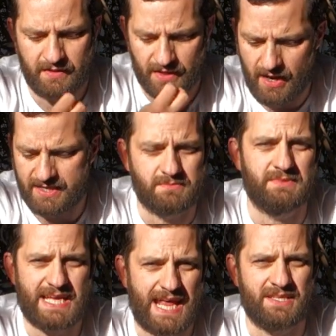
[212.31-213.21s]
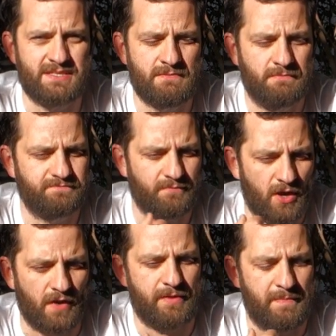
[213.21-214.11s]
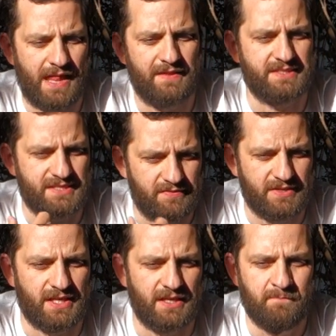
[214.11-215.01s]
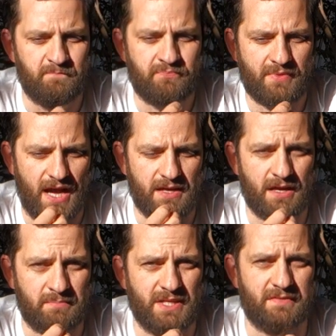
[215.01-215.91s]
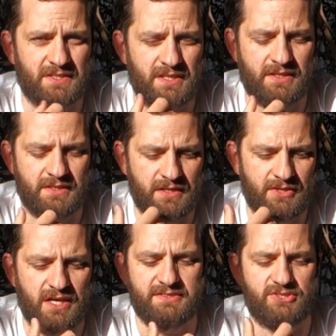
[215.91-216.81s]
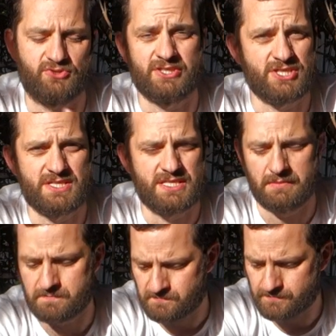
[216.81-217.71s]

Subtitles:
There are some tannins on the palate that's giving it a bit of a nice astringency.